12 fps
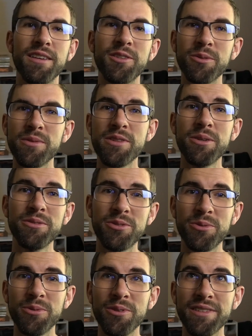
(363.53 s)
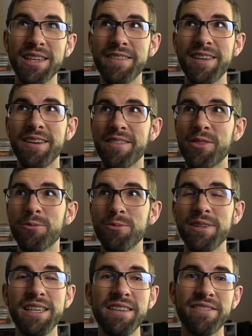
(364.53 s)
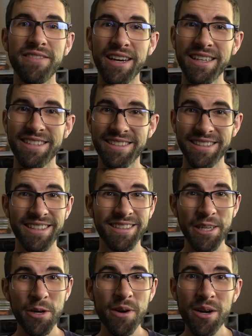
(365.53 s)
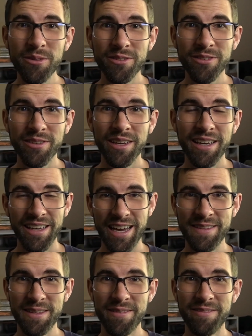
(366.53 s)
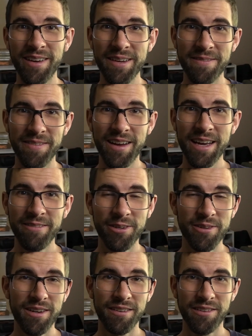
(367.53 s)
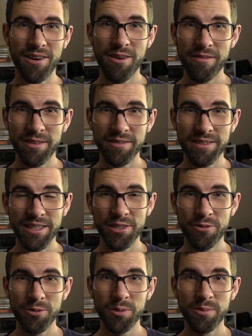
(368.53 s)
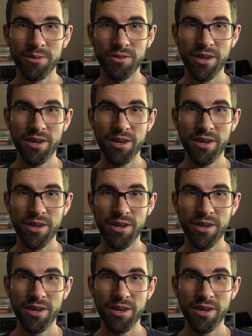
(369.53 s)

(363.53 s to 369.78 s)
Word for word: So with those tools, and I've got three fight six heroes, and then fight five across all 15 troops,